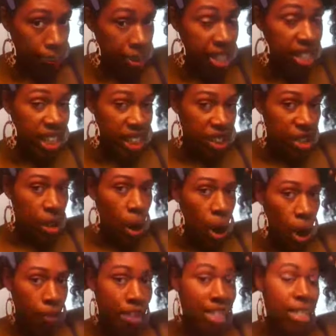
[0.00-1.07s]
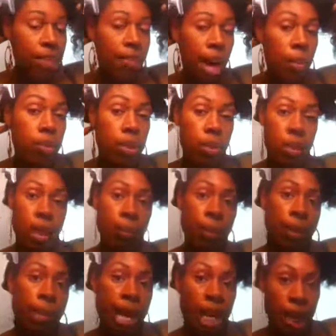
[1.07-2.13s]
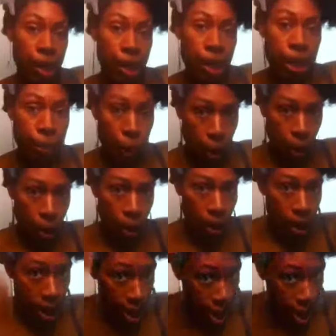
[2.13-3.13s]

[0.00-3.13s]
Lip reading: section off as if I was going to put my hair in a mohawk.